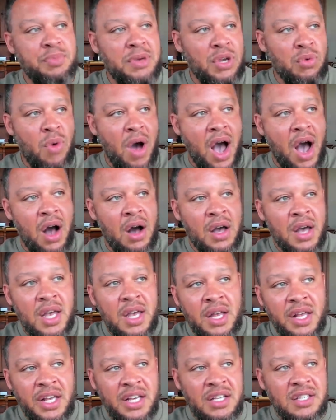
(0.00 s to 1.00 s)
Meanwhile,
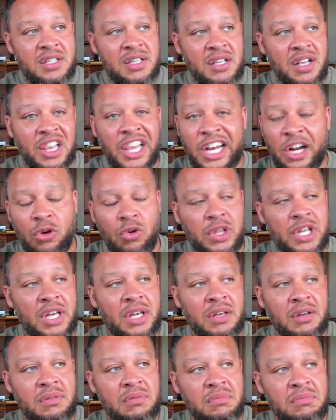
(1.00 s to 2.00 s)
he's literally